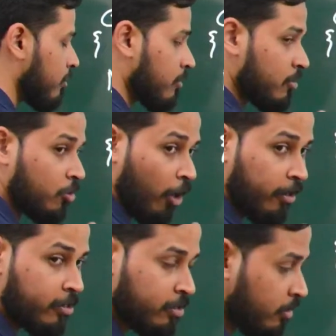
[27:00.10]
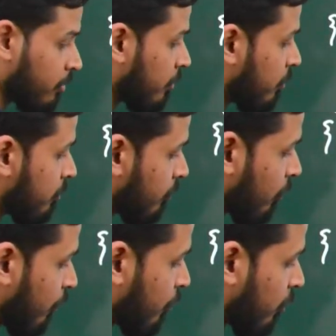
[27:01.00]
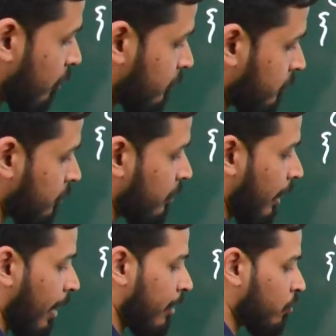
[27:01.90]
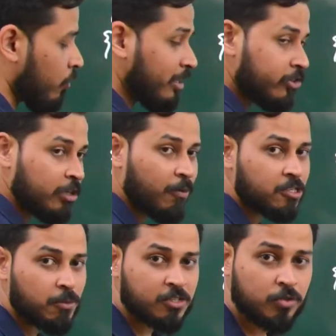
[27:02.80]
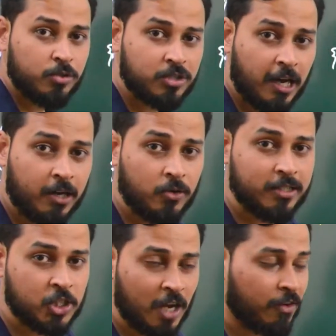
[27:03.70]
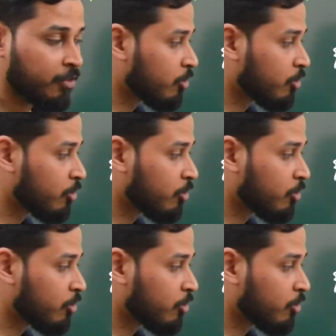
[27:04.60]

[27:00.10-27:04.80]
not dot, arrow. In C++ we use arrow, in Java we use